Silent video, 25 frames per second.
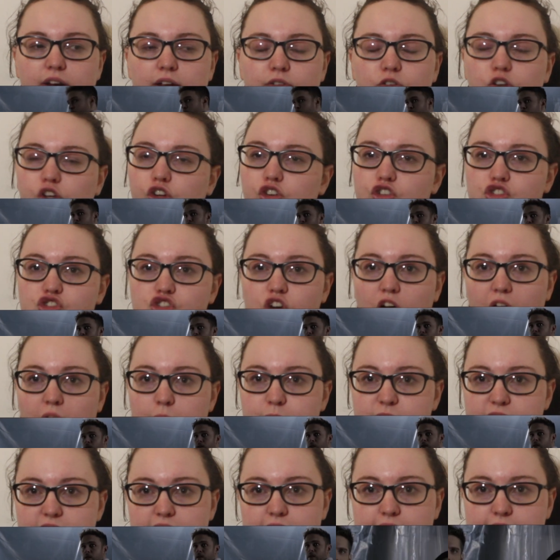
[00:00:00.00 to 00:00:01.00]
if you
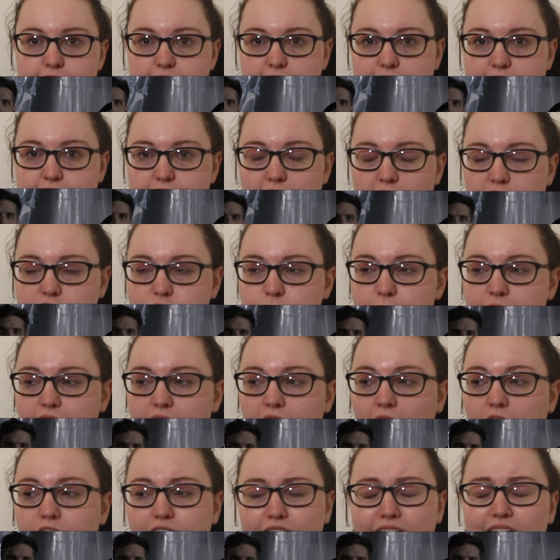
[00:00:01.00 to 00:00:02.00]
described it in detail to
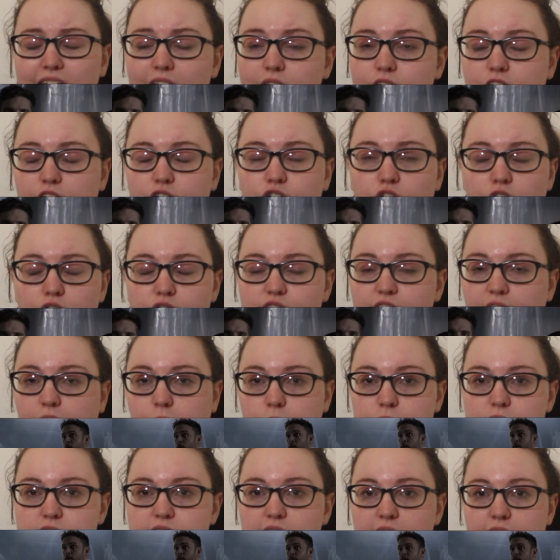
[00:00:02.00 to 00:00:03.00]
me, I think even if you
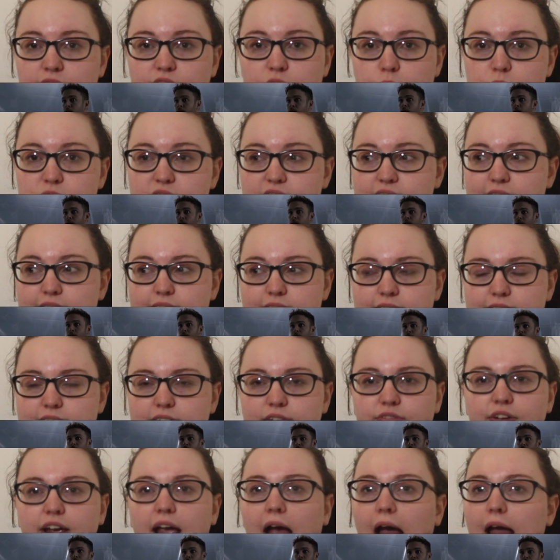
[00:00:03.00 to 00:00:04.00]
filmed it, if there was
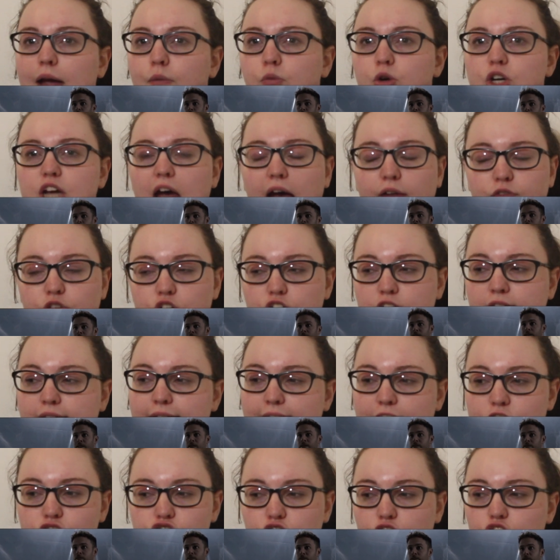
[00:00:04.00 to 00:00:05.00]
CCTV, I would have
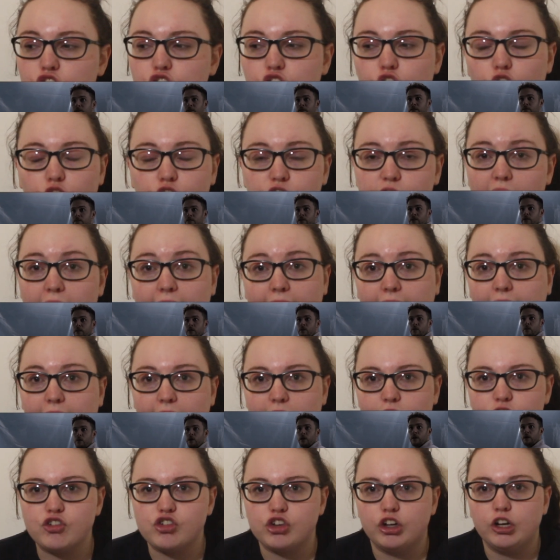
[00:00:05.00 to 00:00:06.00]
literally no
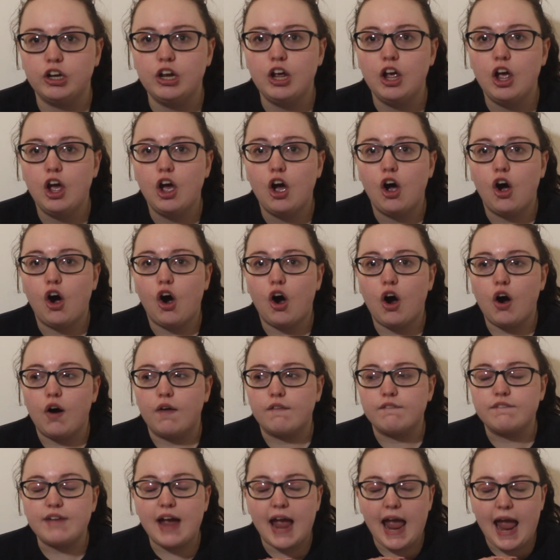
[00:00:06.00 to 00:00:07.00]
recollection
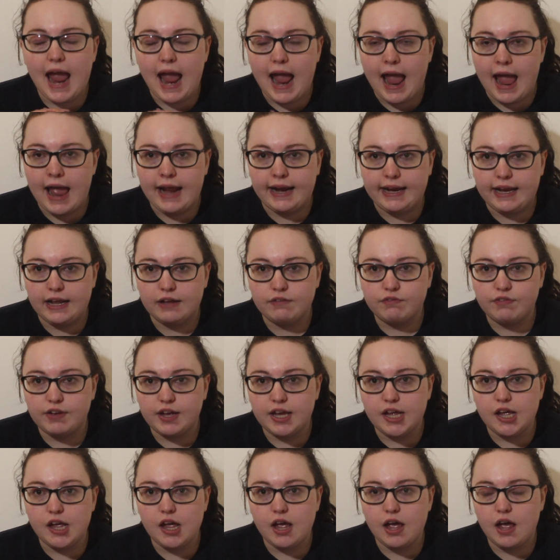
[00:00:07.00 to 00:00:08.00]
of any of
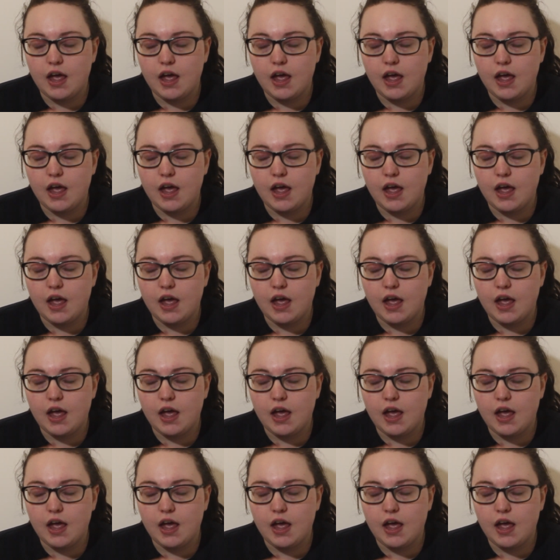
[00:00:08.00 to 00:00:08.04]
it.